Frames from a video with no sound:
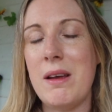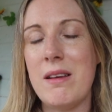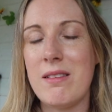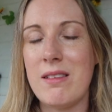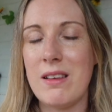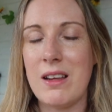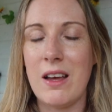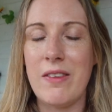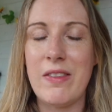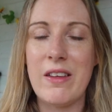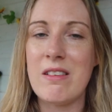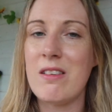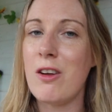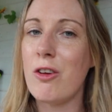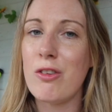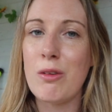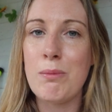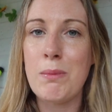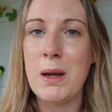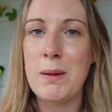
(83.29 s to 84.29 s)
it's there's
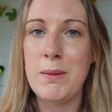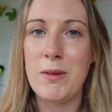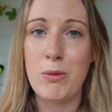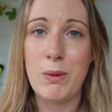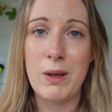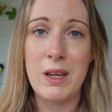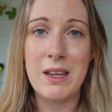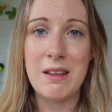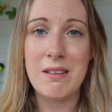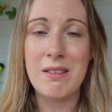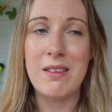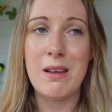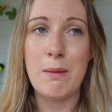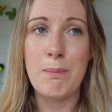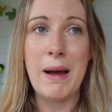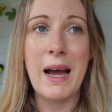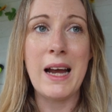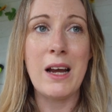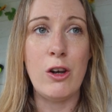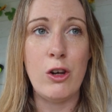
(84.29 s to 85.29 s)
lots of moments where you can sit
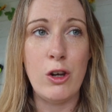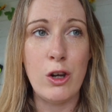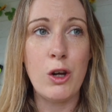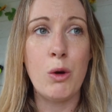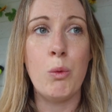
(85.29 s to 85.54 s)
back and look